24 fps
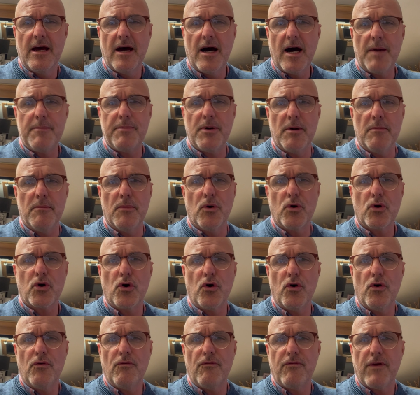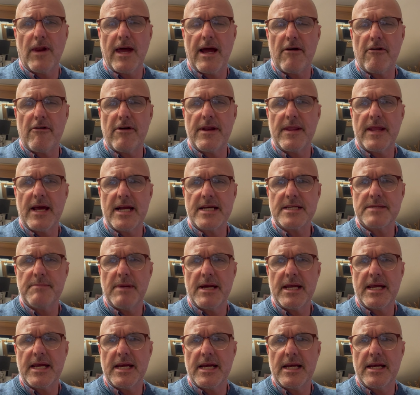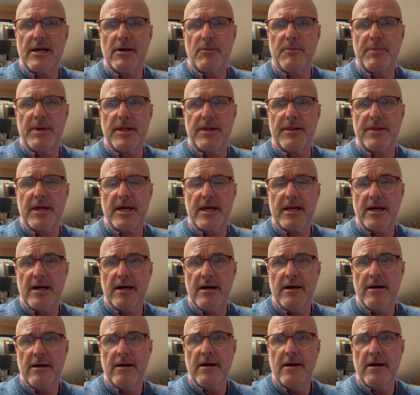I put more corn flour in that to make it a little bit thicker,